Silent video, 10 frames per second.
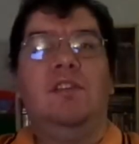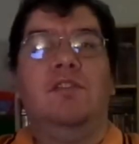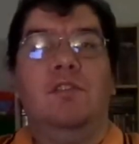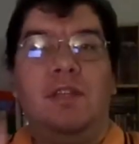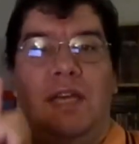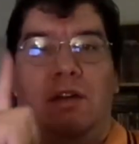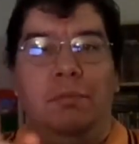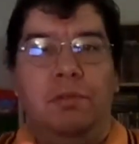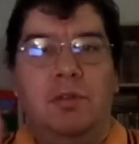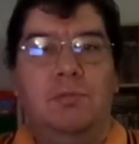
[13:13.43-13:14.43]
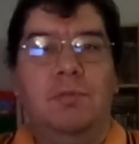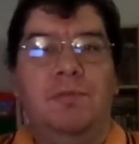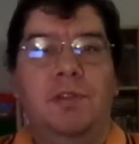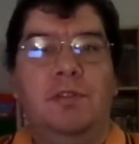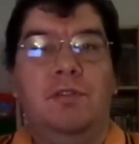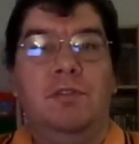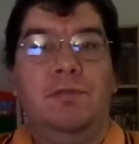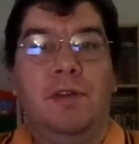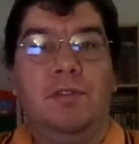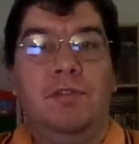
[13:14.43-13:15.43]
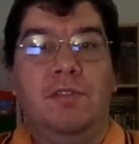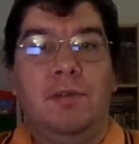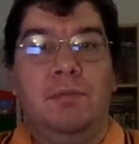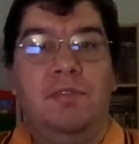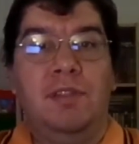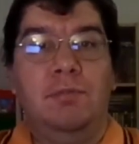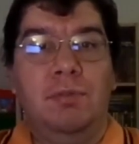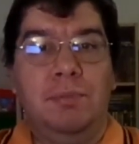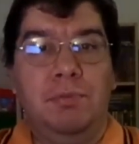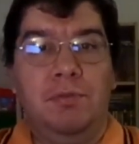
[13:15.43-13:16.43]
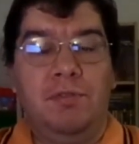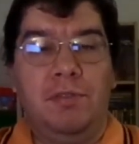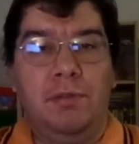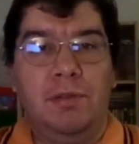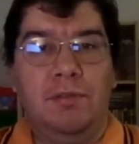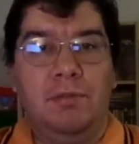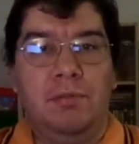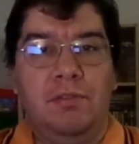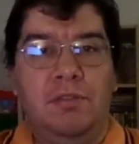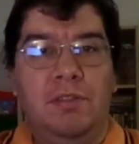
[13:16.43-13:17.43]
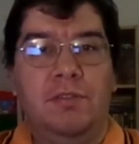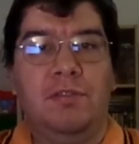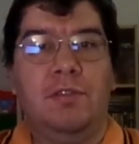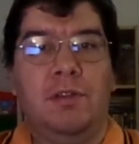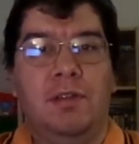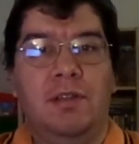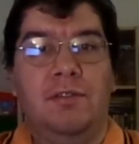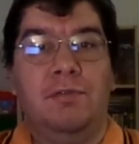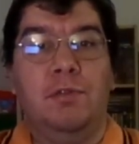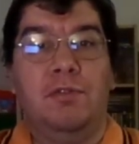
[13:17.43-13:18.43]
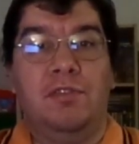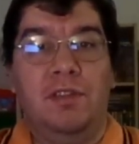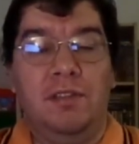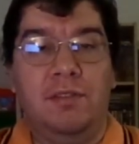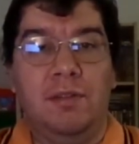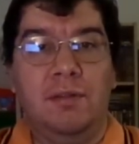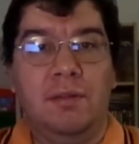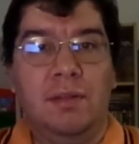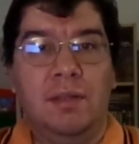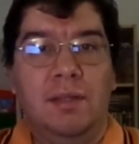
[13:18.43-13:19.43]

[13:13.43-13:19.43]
So now I'm going to review the 2017 reboot series, which just started its first season